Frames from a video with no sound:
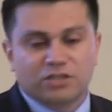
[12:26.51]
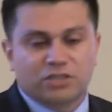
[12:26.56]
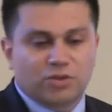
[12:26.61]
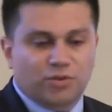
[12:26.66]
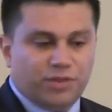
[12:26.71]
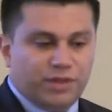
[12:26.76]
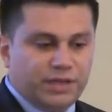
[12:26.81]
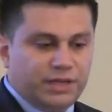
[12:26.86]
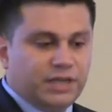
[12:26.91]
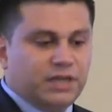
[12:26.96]

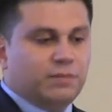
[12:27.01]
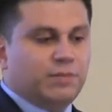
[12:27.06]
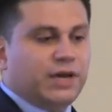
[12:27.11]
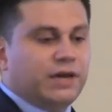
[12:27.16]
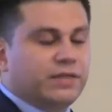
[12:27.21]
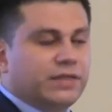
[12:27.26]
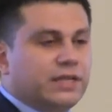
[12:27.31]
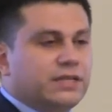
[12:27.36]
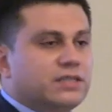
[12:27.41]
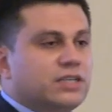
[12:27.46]
So thinking
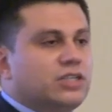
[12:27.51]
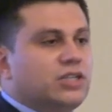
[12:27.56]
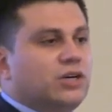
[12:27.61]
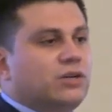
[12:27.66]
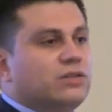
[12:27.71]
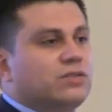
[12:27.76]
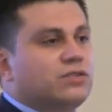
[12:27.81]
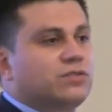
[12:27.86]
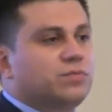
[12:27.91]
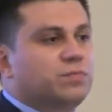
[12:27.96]
about these
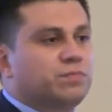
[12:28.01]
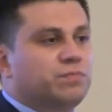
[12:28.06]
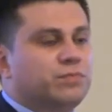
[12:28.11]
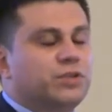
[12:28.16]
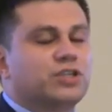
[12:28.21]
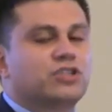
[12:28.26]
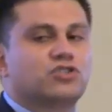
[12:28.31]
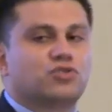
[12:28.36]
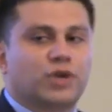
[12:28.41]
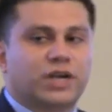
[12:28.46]
adult
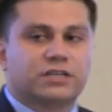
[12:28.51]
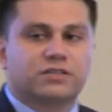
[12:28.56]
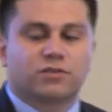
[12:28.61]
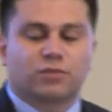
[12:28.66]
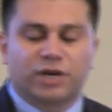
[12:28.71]
distress